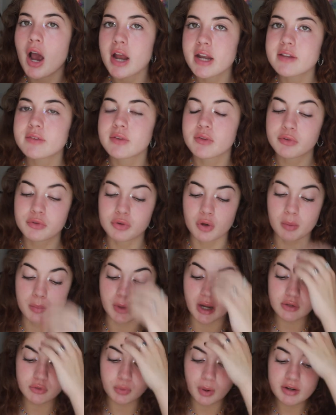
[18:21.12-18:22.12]
I need to stop.
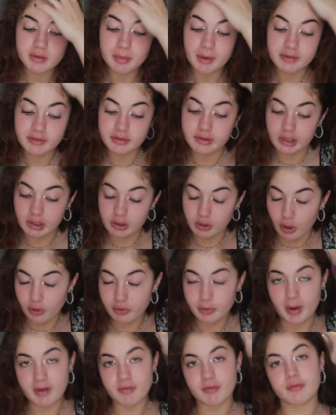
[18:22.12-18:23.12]
Like £20 is a
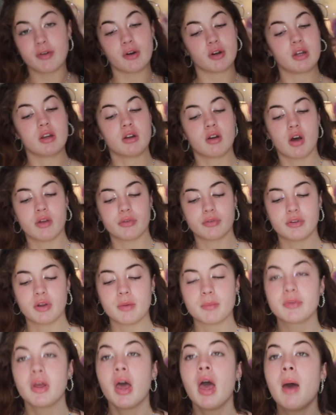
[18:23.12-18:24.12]
lot to pay fucking
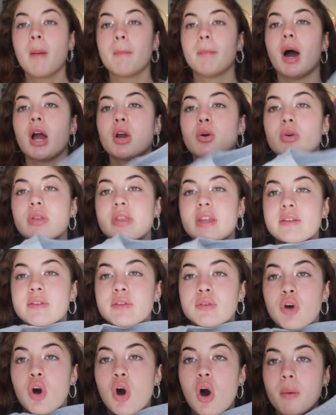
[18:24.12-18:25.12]
customs. But I got
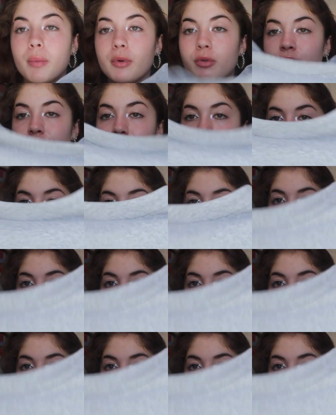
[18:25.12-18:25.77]
this top, really